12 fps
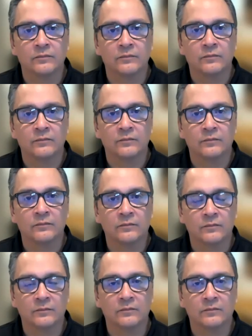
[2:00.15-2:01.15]

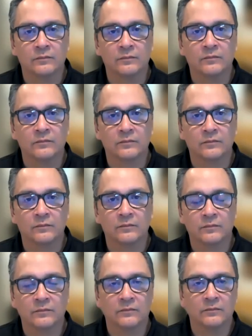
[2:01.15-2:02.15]

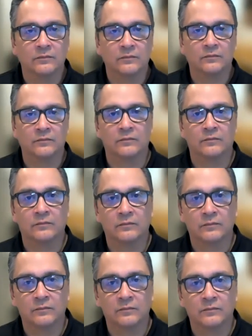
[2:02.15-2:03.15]

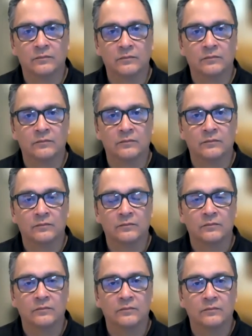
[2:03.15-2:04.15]

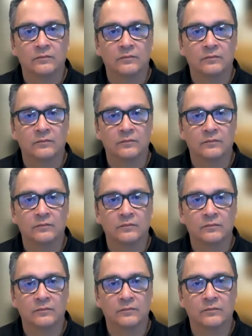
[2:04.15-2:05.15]

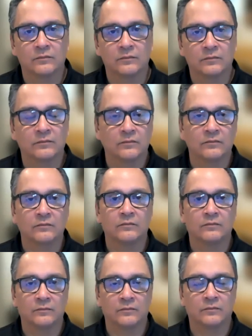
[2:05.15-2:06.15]

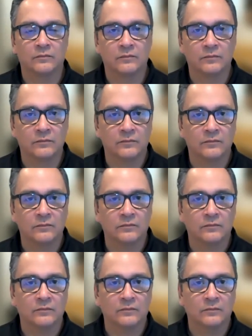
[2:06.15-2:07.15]

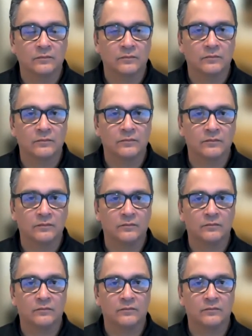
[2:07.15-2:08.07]
(silent)